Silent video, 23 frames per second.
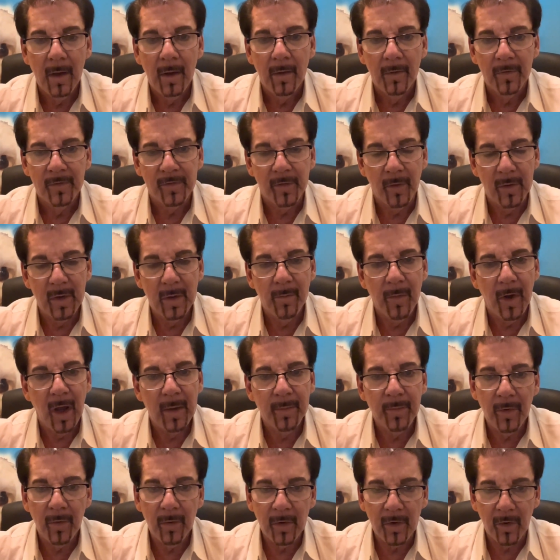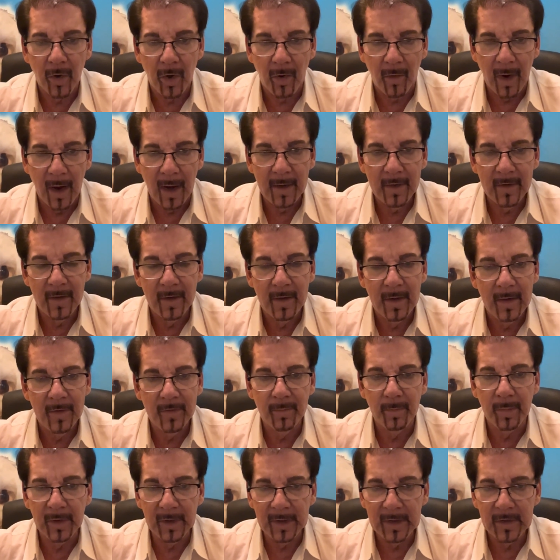Sodium hypochlorite is
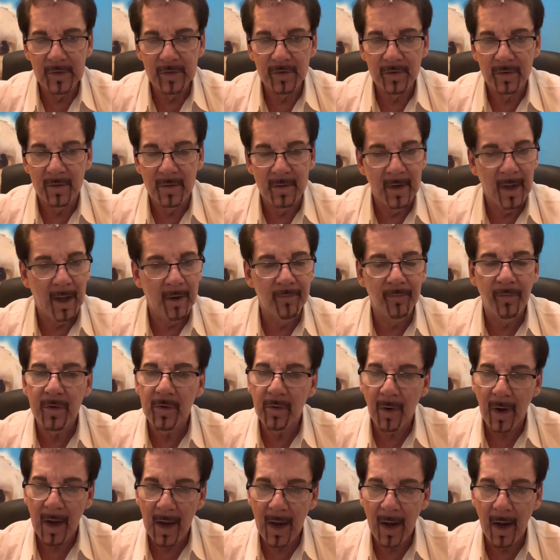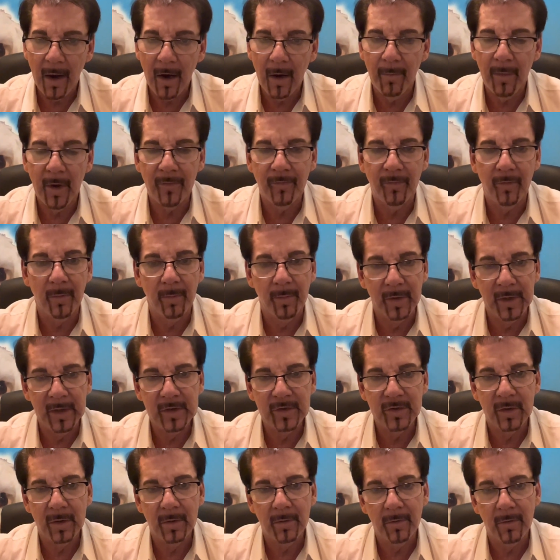bleach, not for your hair, but for
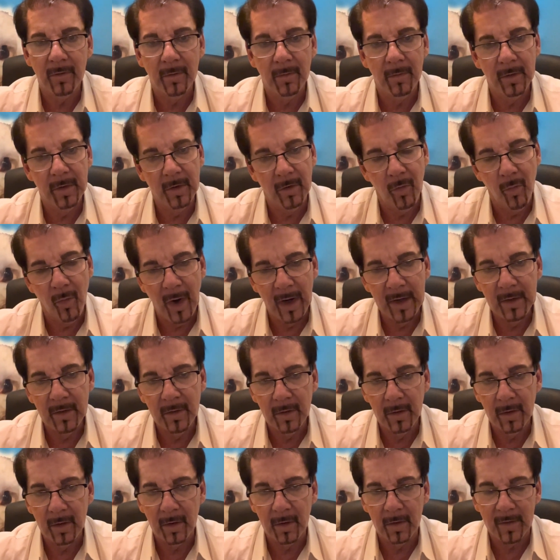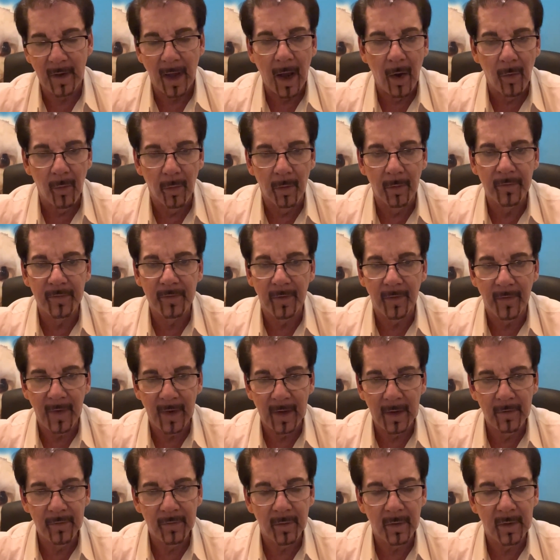bleaching, white towels and
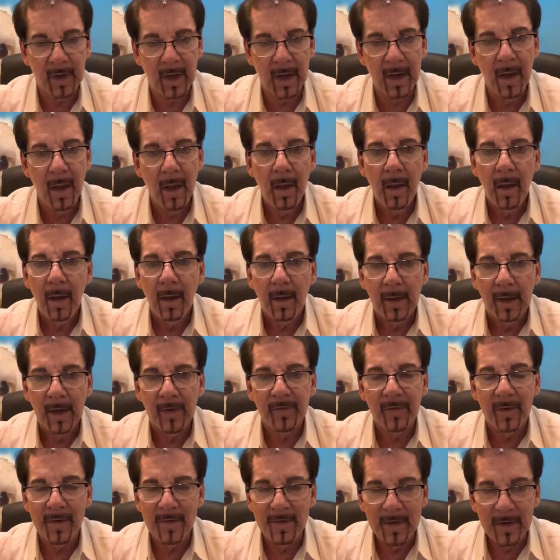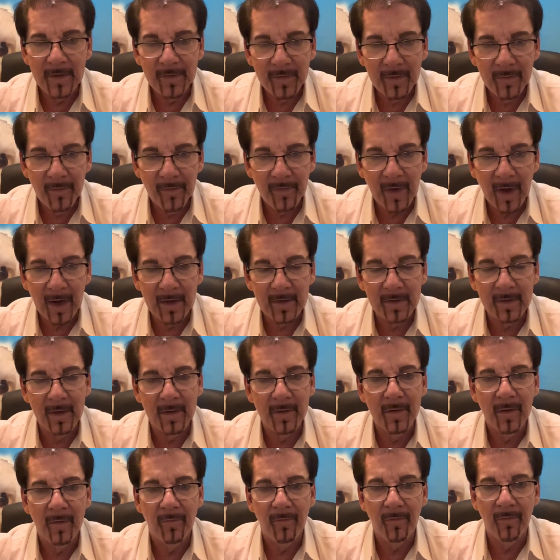things, okay? It's a
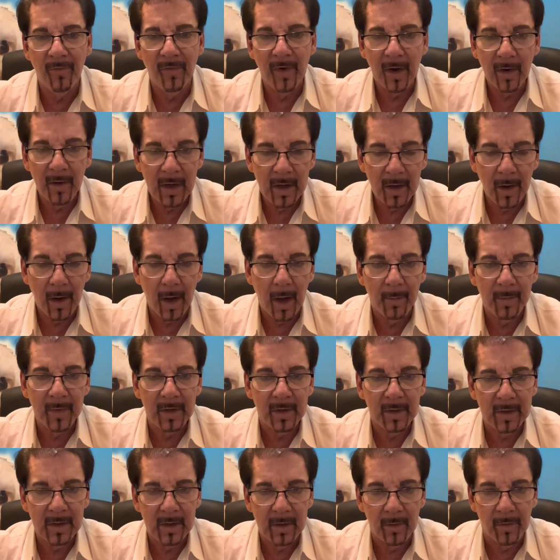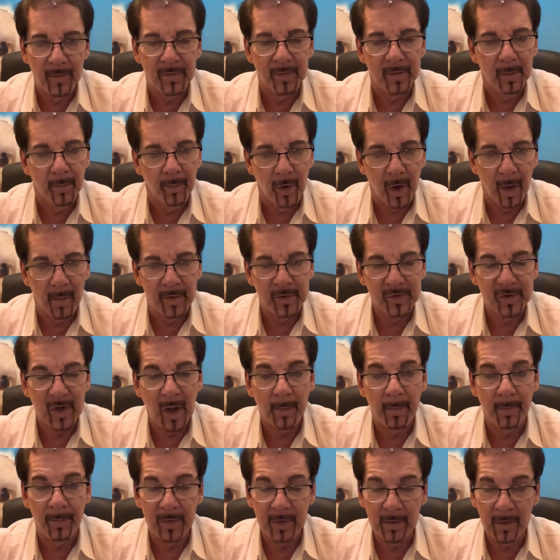disinfectant very commonly used in the barbershop
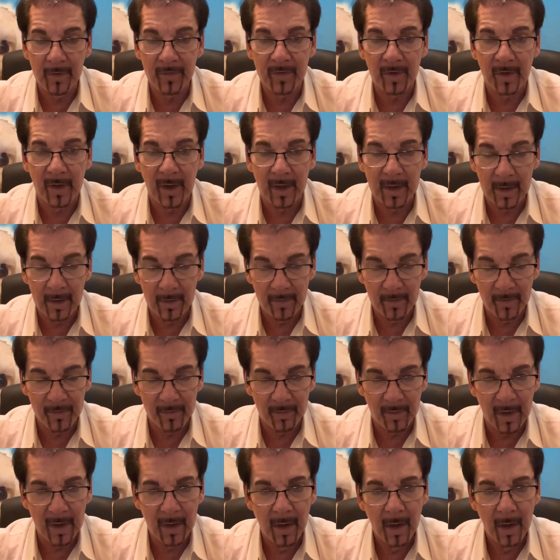and beauty salon industry.